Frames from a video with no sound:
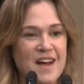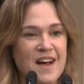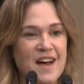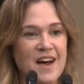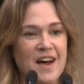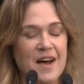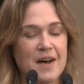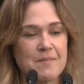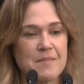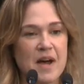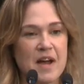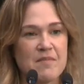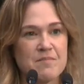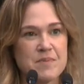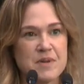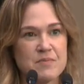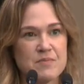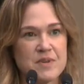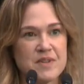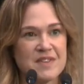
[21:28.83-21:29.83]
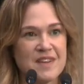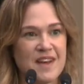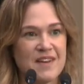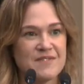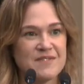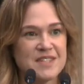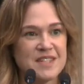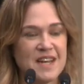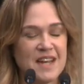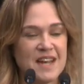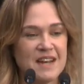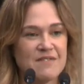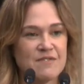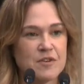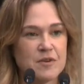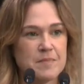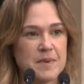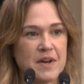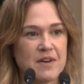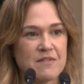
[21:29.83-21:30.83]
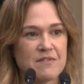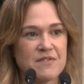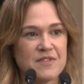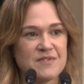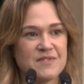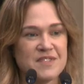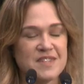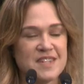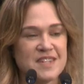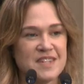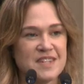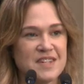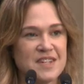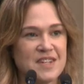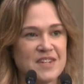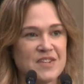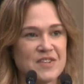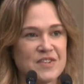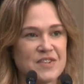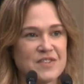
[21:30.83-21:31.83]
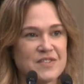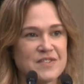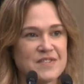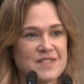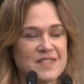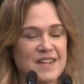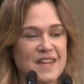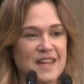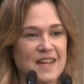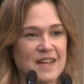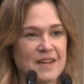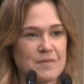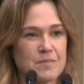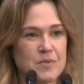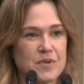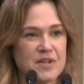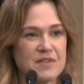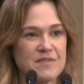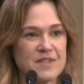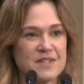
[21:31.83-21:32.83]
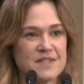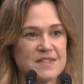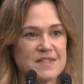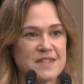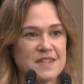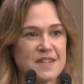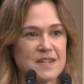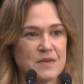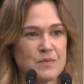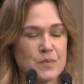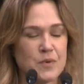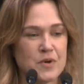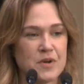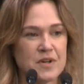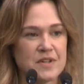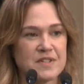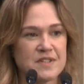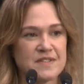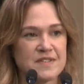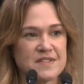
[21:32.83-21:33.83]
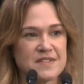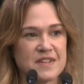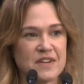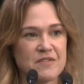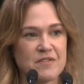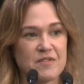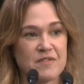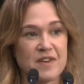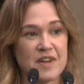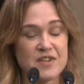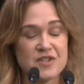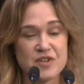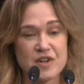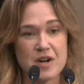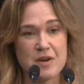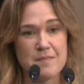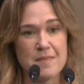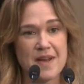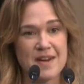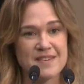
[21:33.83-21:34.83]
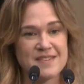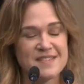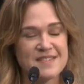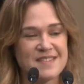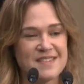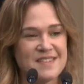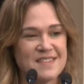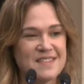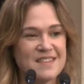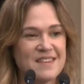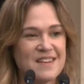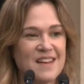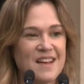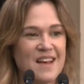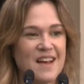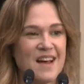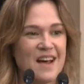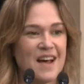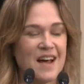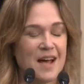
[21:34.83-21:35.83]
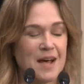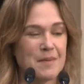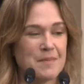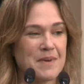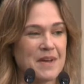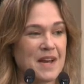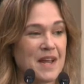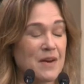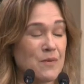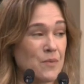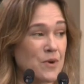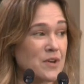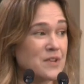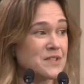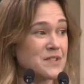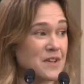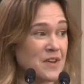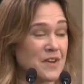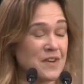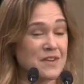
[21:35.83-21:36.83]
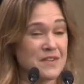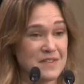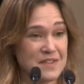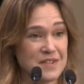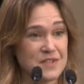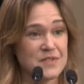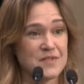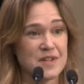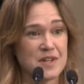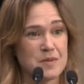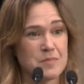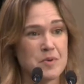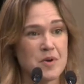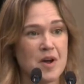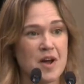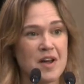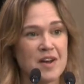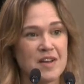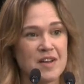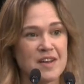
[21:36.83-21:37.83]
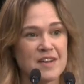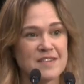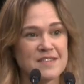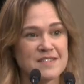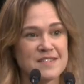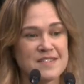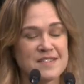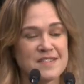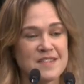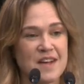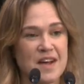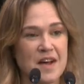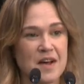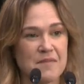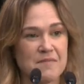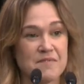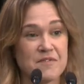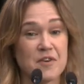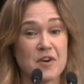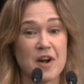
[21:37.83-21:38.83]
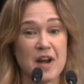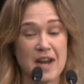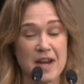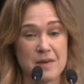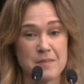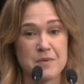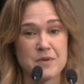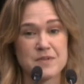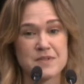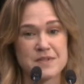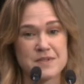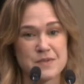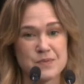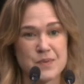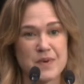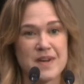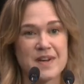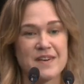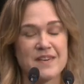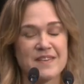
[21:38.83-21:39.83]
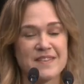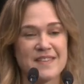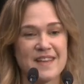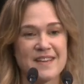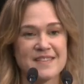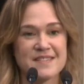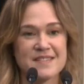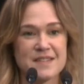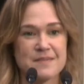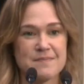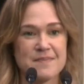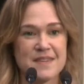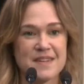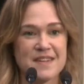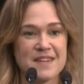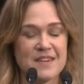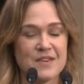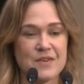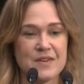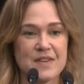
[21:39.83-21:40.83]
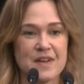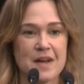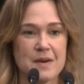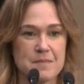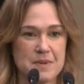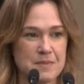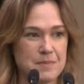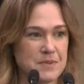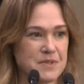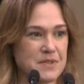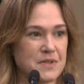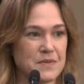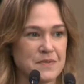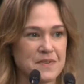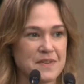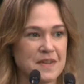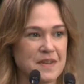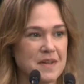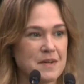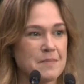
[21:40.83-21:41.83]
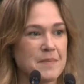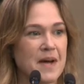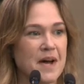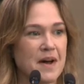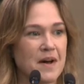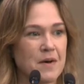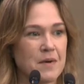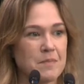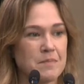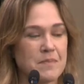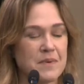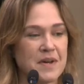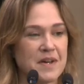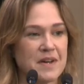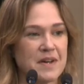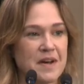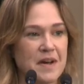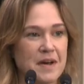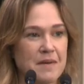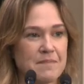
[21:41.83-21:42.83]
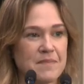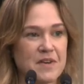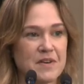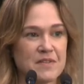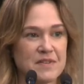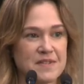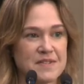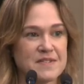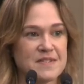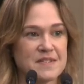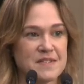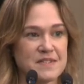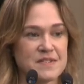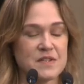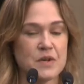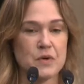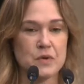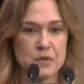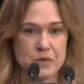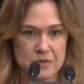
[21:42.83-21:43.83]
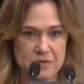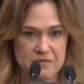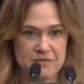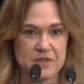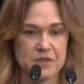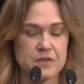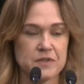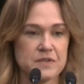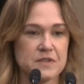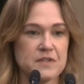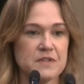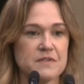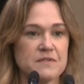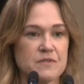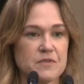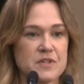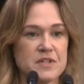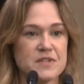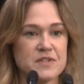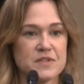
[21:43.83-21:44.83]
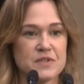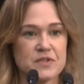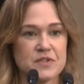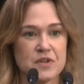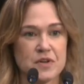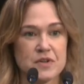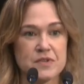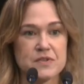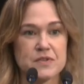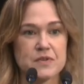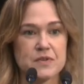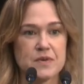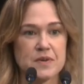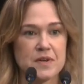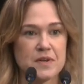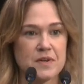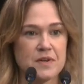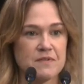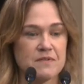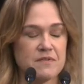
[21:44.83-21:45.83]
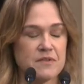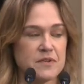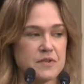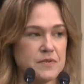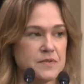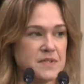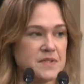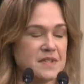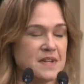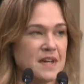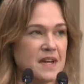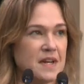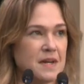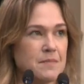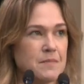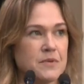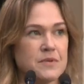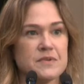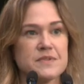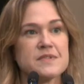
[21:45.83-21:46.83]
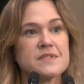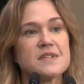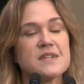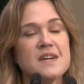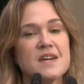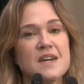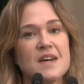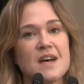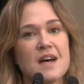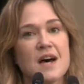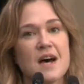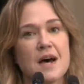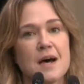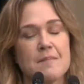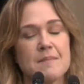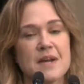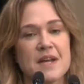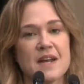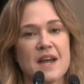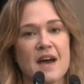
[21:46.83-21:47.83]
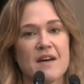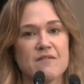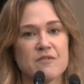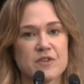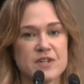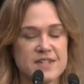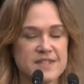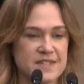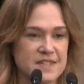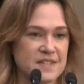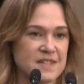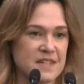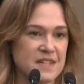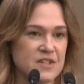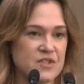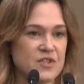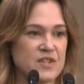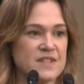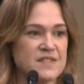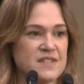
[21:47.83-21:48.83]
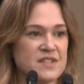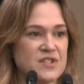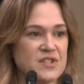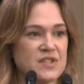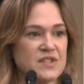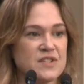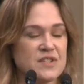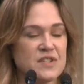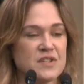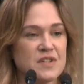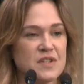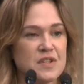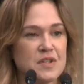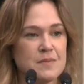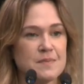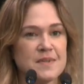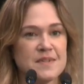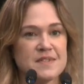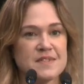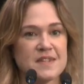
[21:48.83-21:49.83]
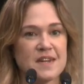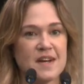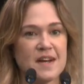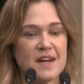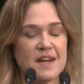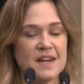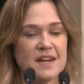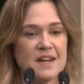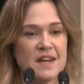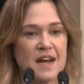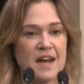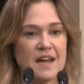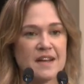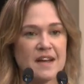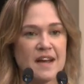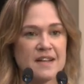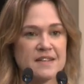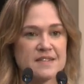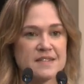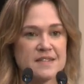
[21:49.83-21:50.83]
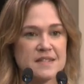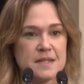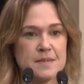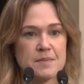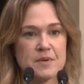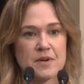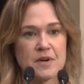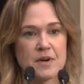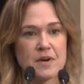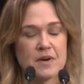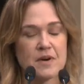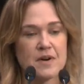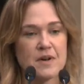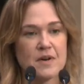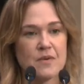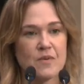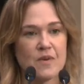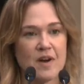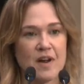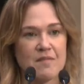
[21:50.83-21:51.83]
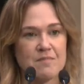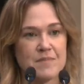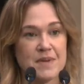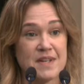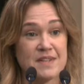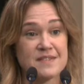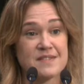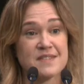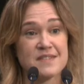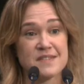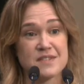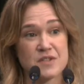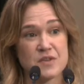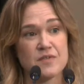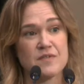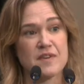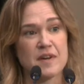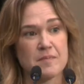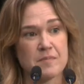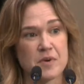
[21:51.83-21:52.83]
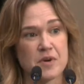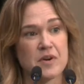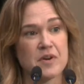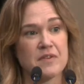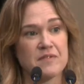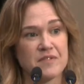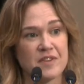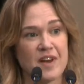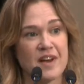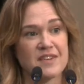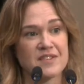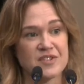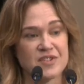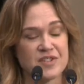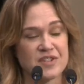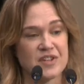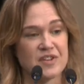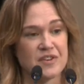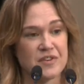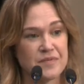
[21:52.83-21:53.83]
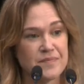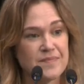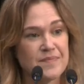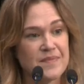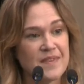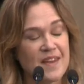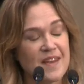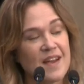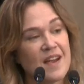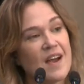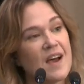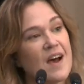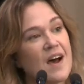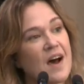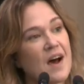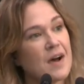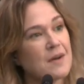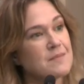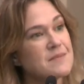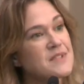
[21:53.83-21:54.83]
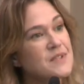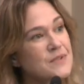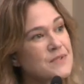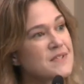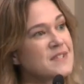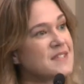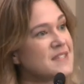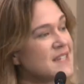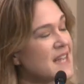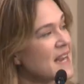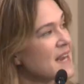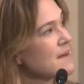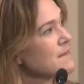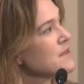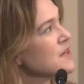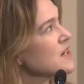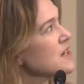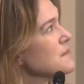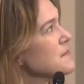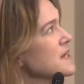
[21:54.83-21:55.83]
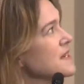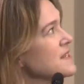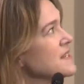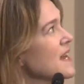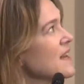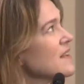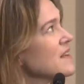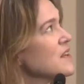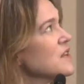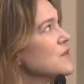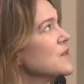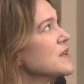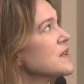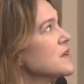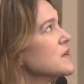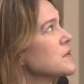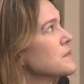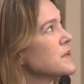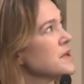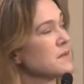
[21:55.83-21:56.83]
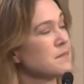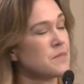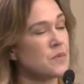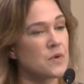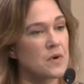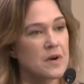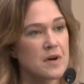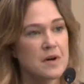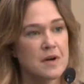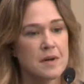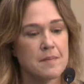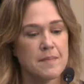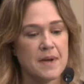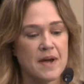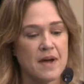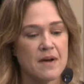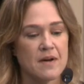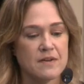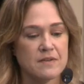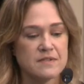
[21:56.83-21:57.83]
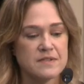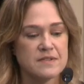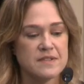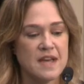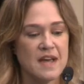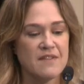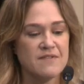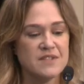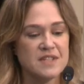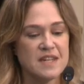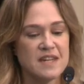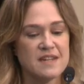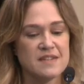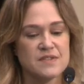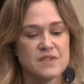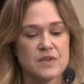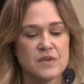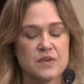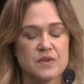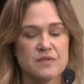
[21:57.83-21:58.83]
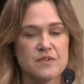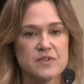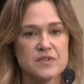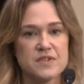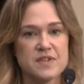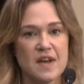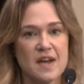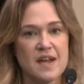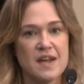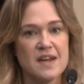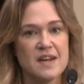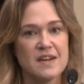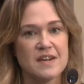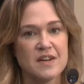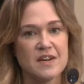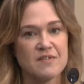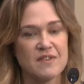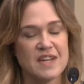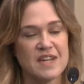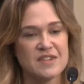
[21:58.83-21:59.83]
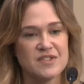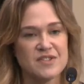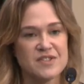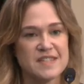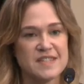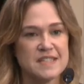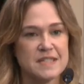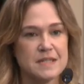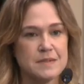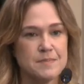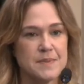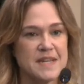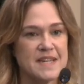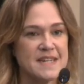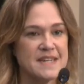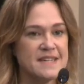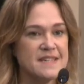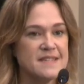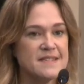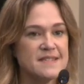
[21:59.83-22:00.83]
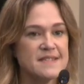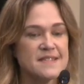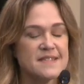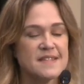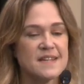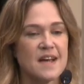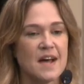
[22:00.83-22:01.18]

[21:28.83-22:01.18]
I've been with FDA for about 15 years and previously worked in the Center for Veterinary Medicine. And I worked on these very products for animals as well. And that's something, you know, a lot of people don't think about, but there is this whole field of research also going on for use in animals. And have recently transitioned to the human side at CBER, where I've been since November of last year. So today I'm going to be telling you a little bit more about FDA's oversight of HCTPs.